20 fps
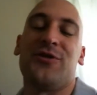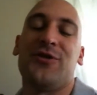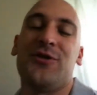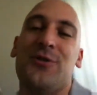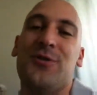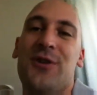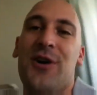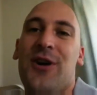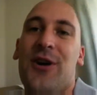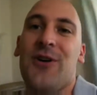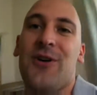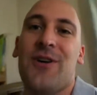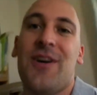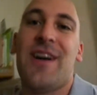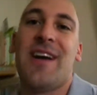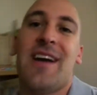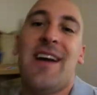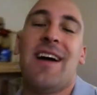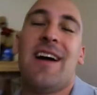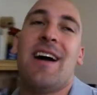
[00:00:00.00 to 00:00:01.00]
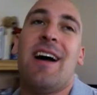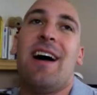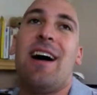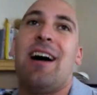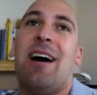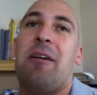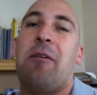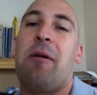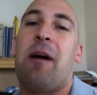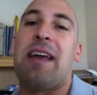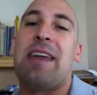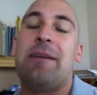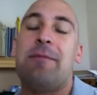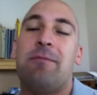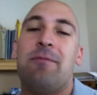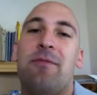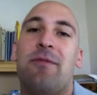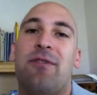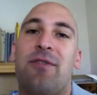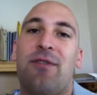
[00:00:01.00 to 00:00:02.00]
judo, I
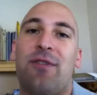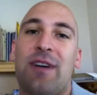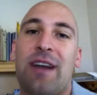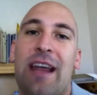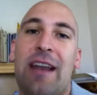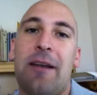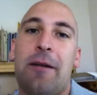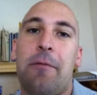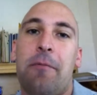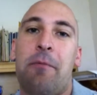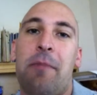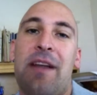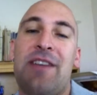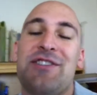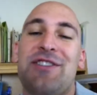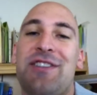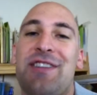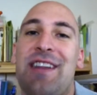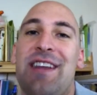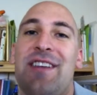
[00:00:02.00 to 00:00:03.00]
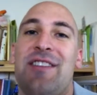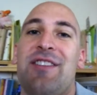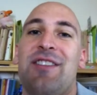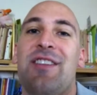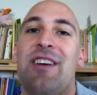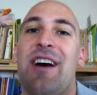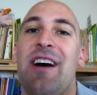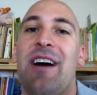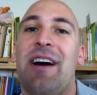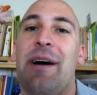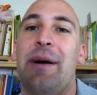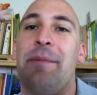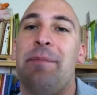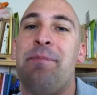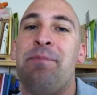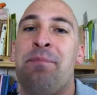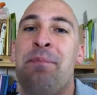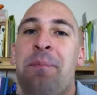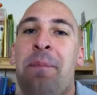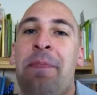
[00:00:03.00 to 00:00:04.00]
keep forgetting to mention this.
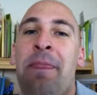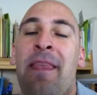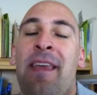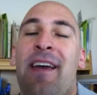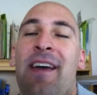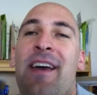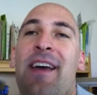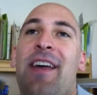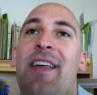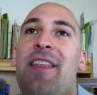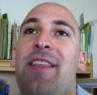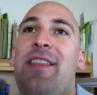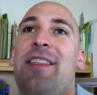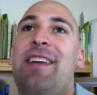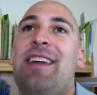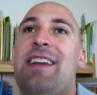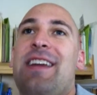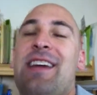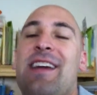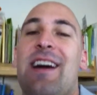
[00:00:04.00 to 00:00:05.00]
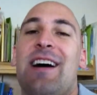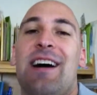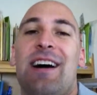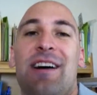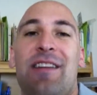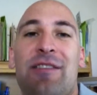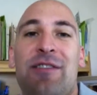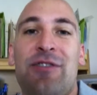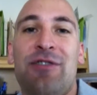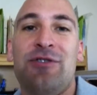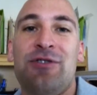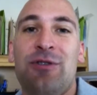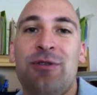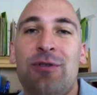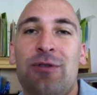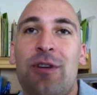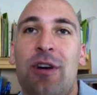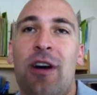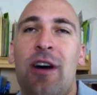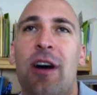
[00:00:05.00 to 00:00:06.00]
The
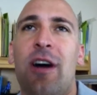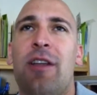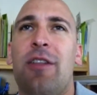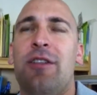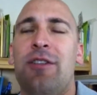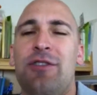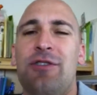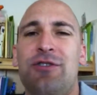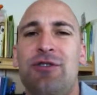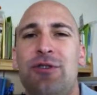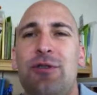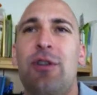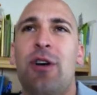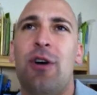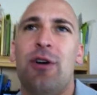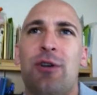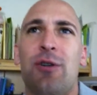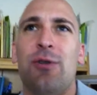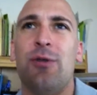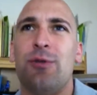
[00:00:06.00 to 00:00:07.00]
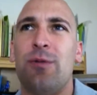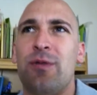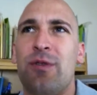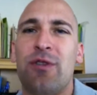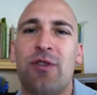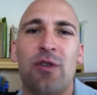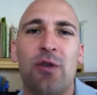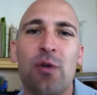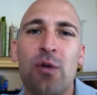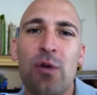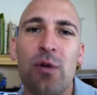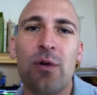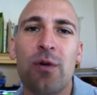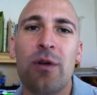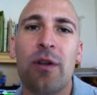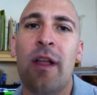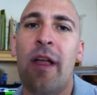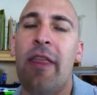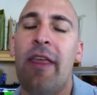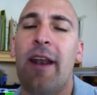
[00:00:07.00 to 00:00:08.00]
judo
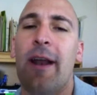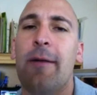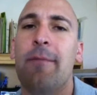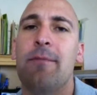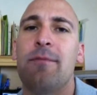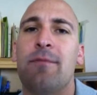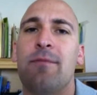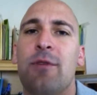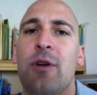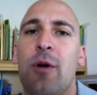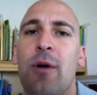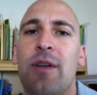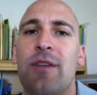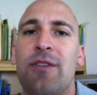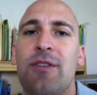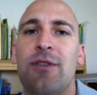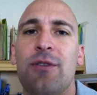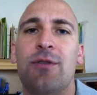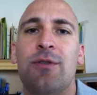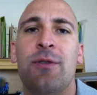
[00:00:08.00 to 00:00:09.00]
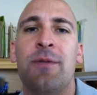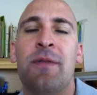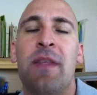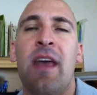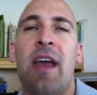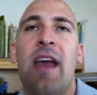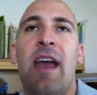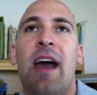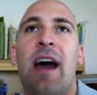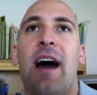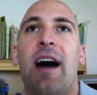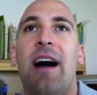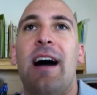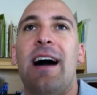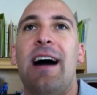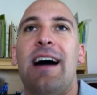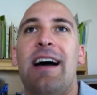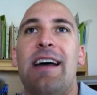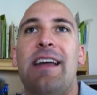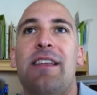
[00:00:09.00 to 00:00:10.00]
school that I'm going to,
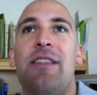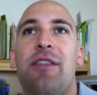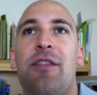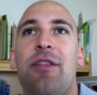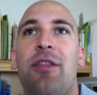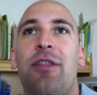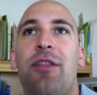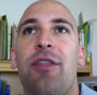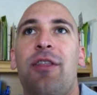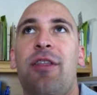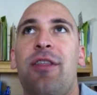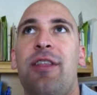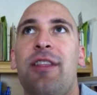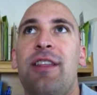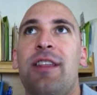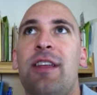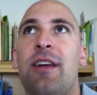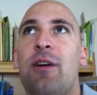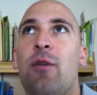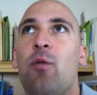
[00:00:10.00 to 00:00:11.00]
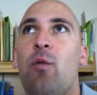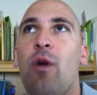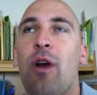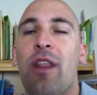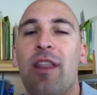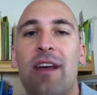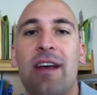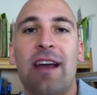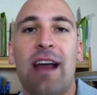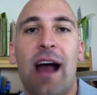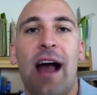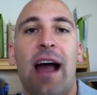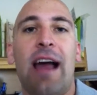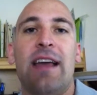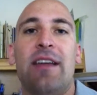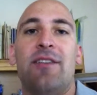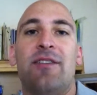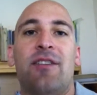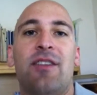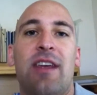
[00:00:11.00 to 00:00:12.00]
one of the
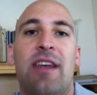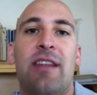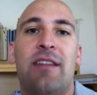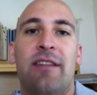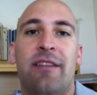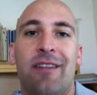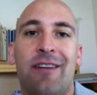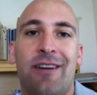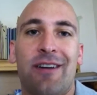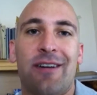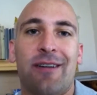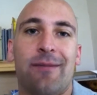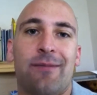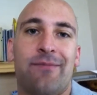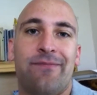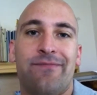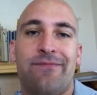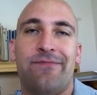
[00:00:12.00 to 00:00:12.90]
guys in the